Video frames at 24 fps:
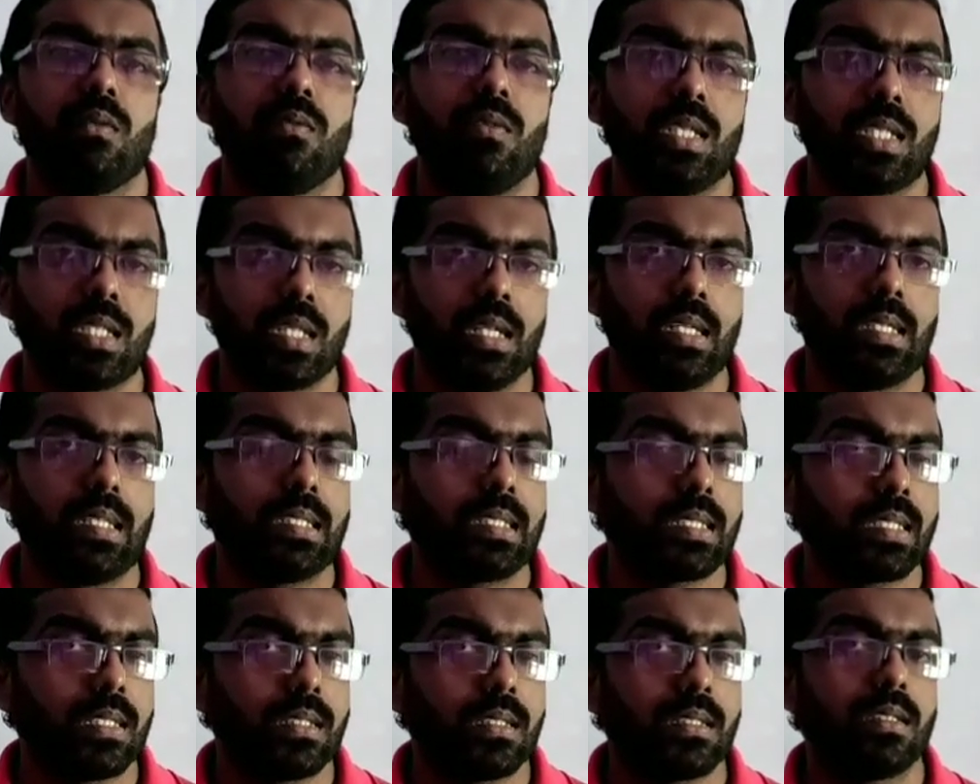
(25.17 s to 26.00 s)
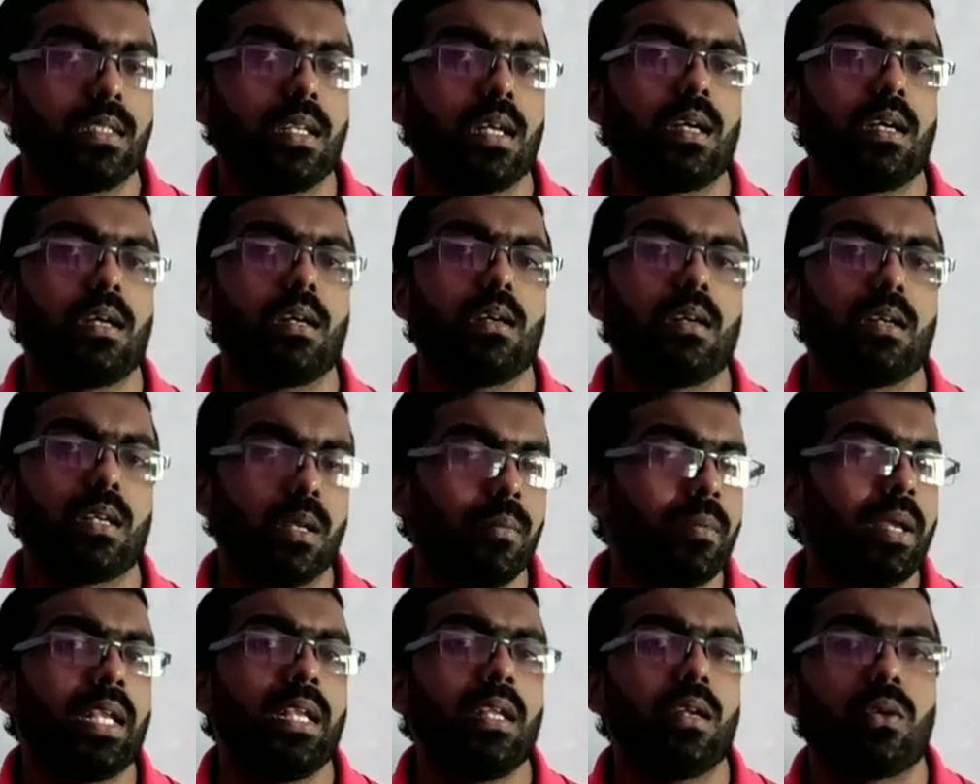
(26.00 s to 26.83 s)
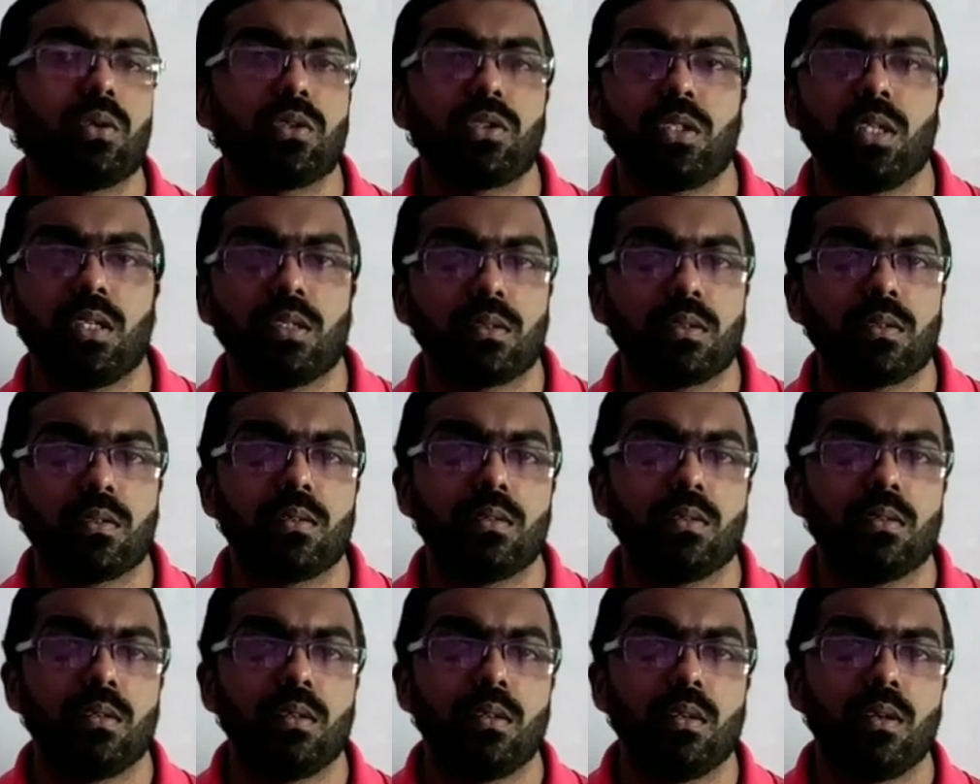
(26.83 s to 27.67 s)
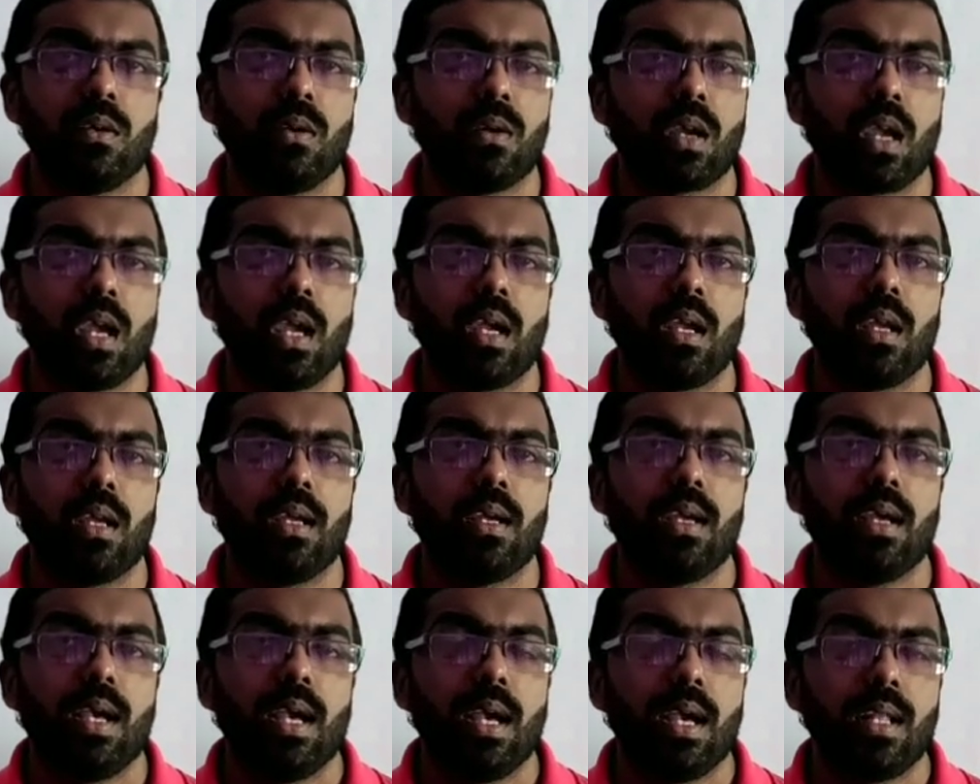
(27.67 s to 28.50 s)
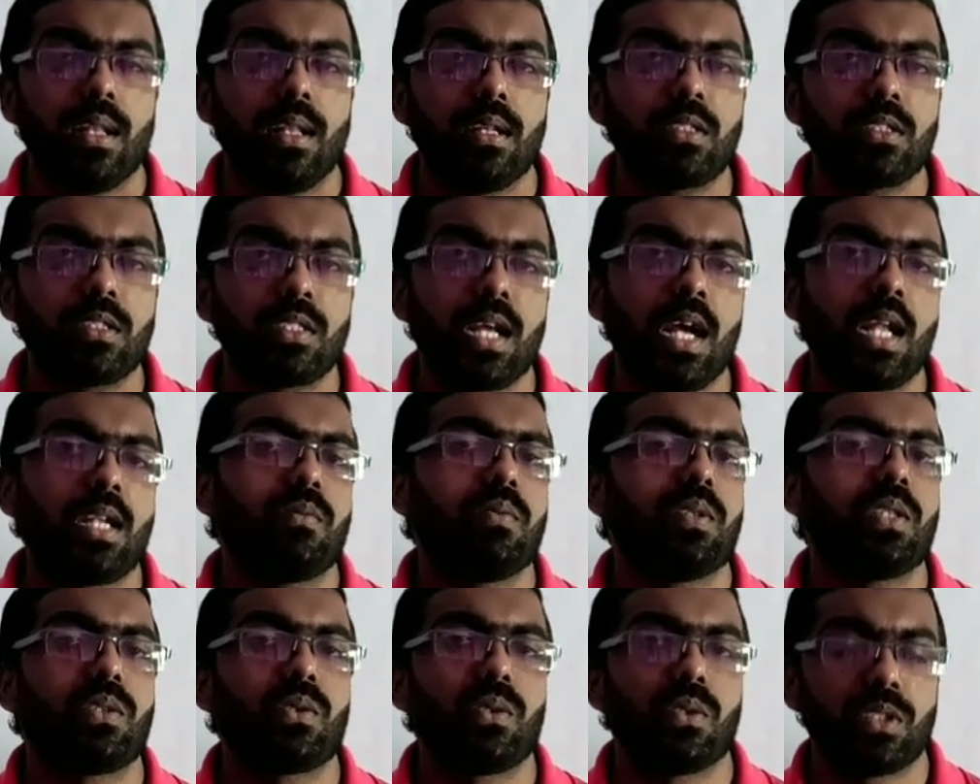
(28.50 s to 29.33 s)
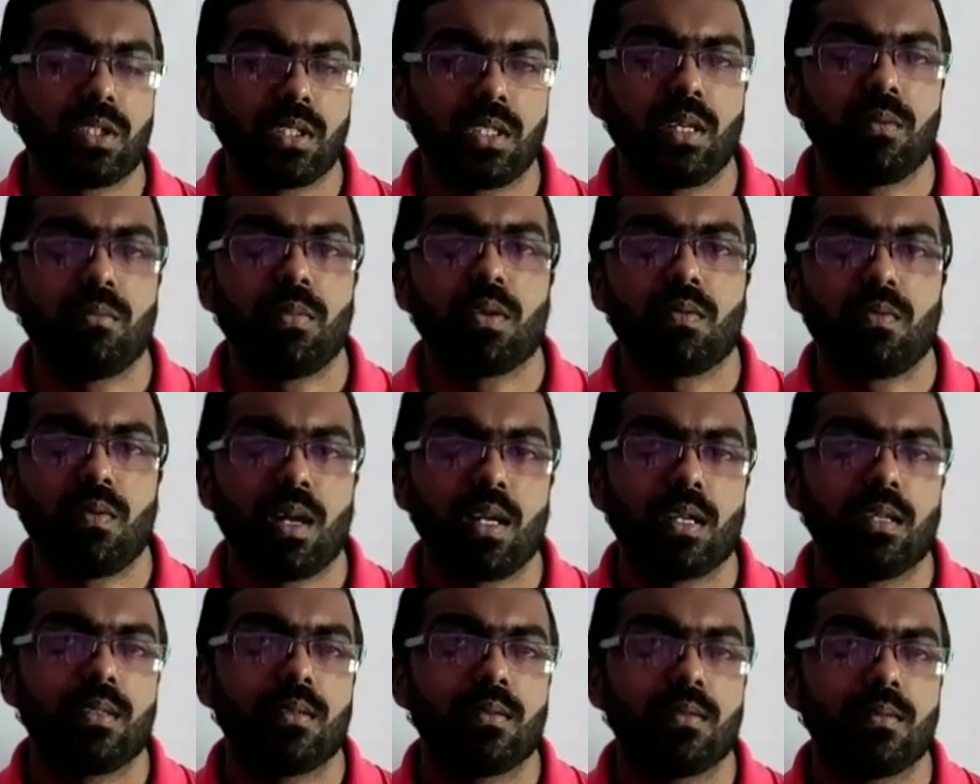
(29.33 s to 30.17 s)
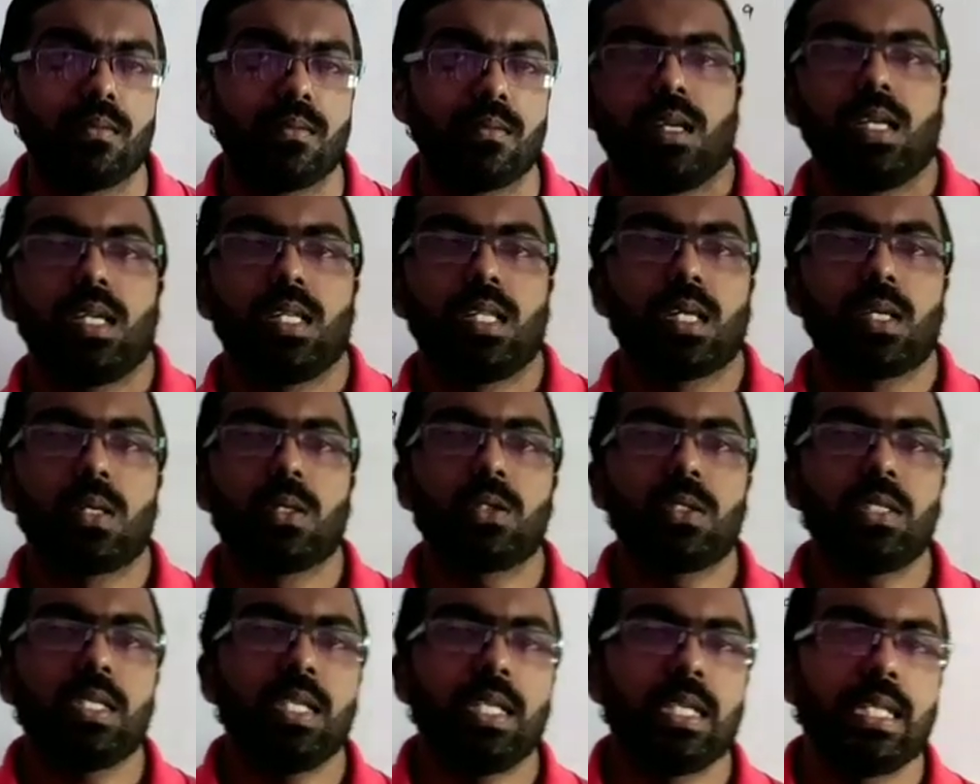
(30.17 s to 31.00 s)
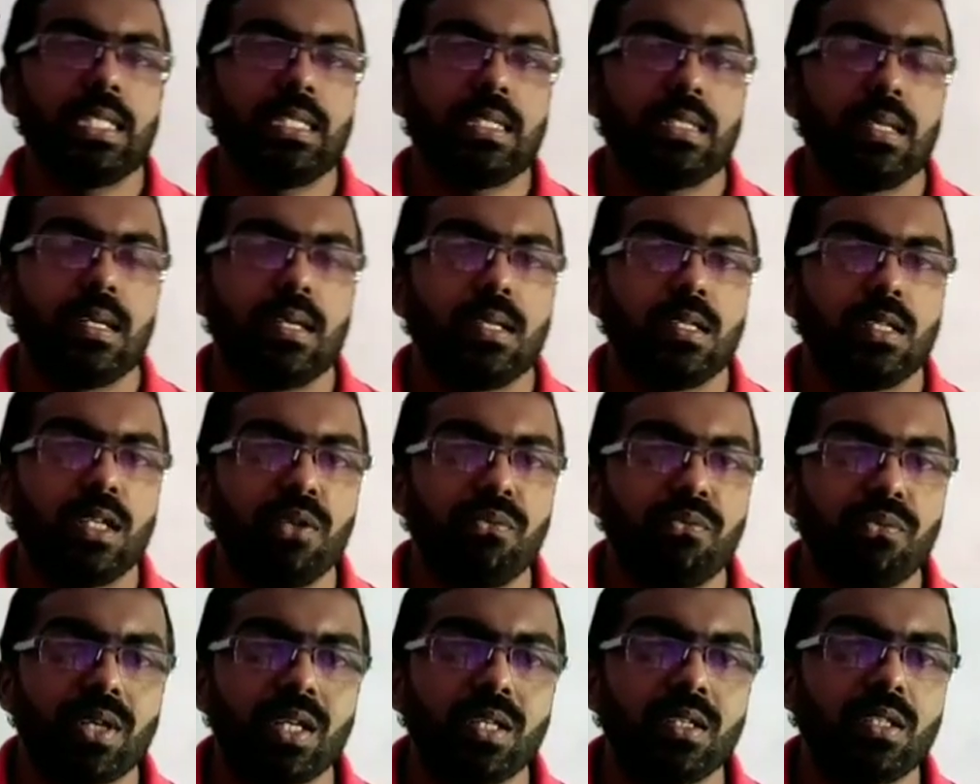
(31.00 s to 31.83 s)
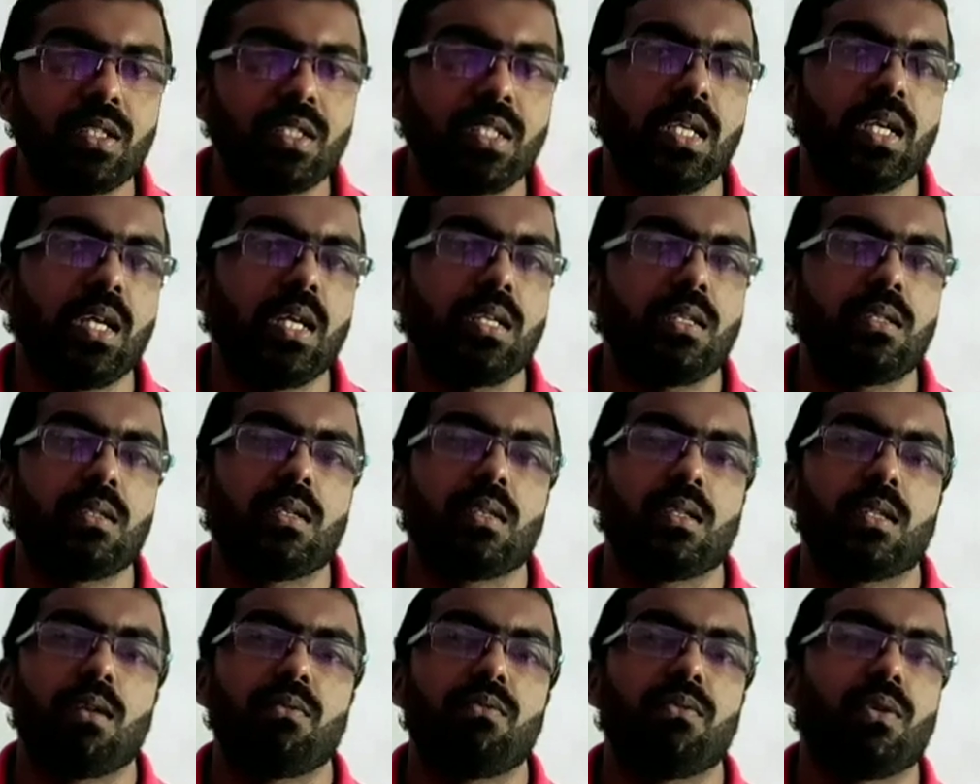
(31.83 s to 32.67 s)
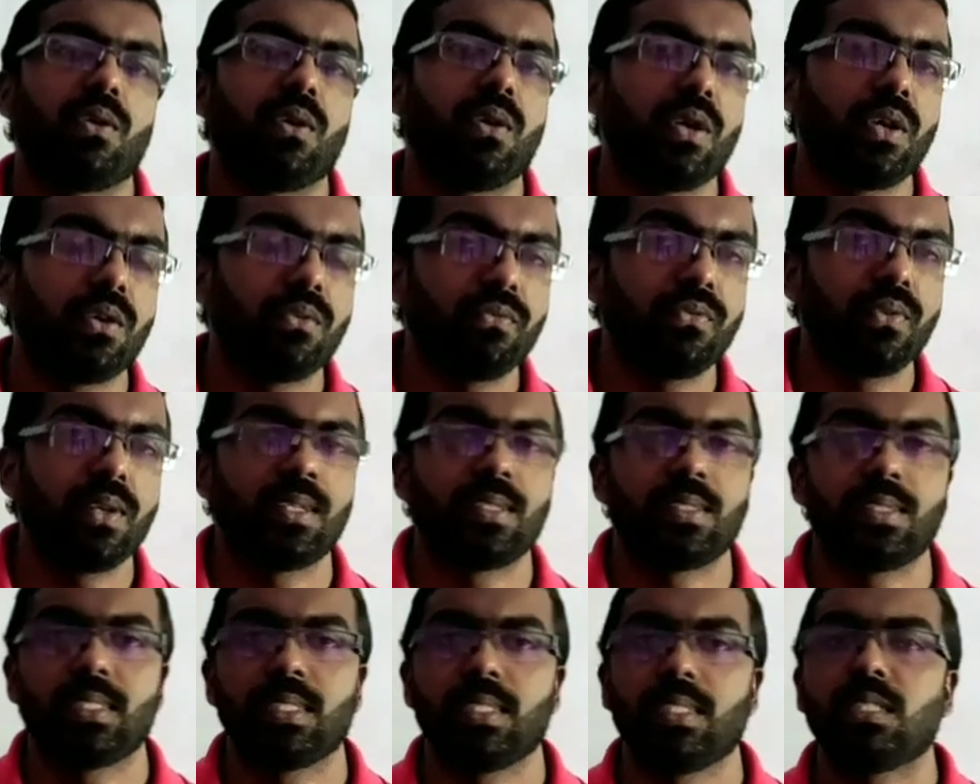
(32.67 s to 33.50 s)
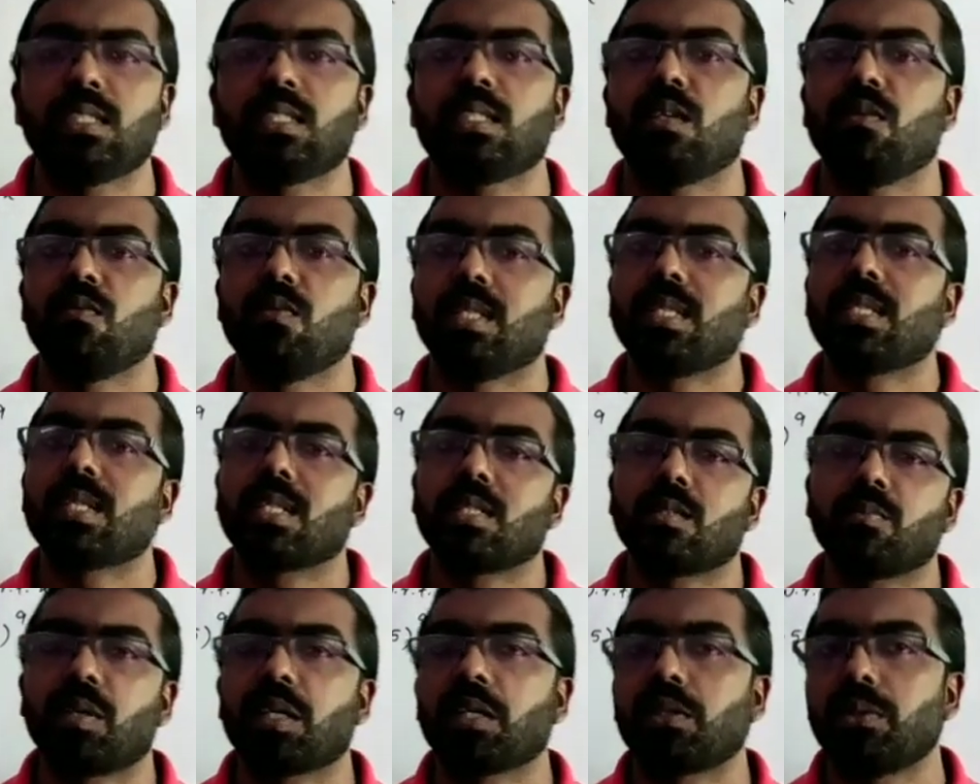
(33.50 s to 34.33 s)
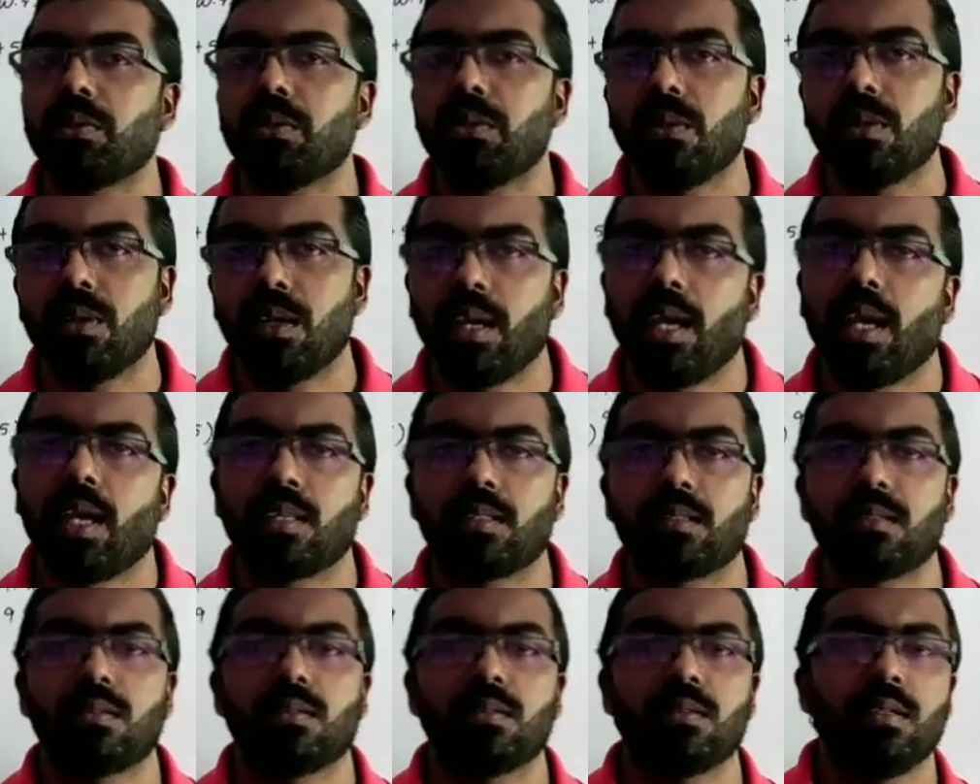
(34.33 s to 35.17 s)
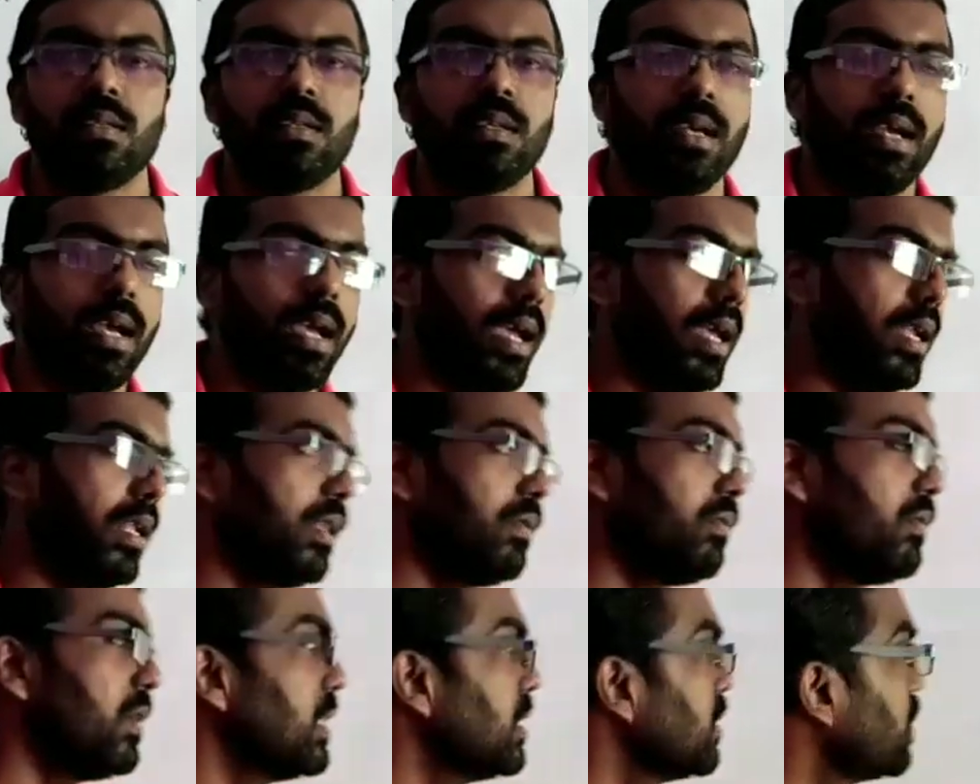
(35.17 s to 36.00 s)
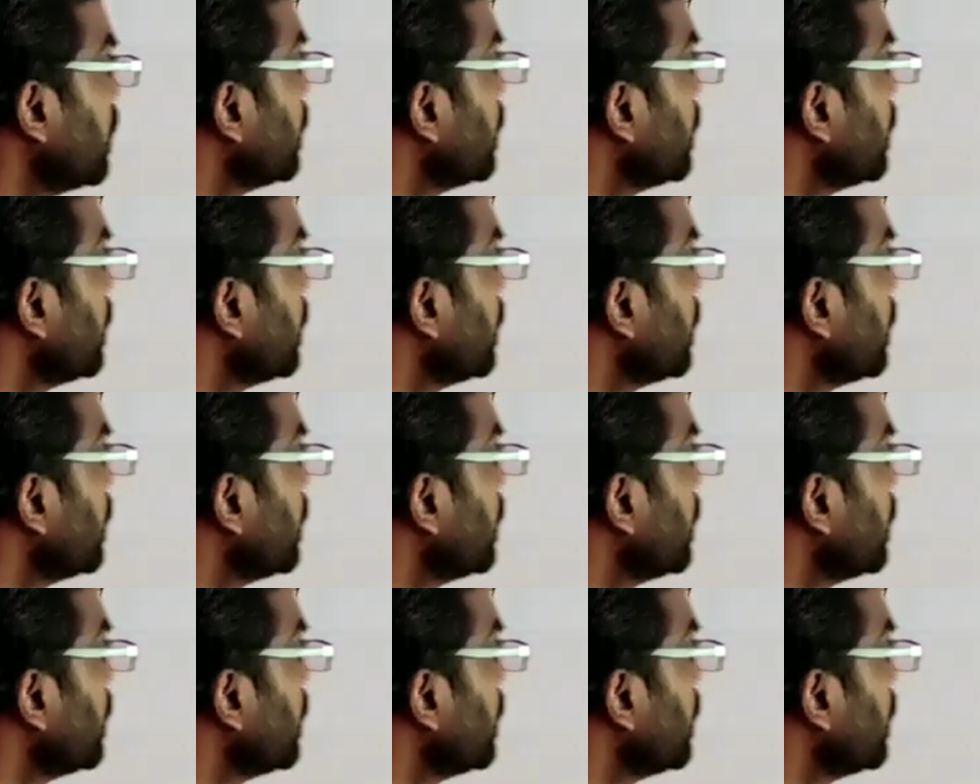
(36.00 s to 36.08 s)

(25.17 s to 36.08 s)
we shall discuss the remaining questions. Okay, let's start with question number 1. Here the question is, differentiate the following functions with respect to x. And the first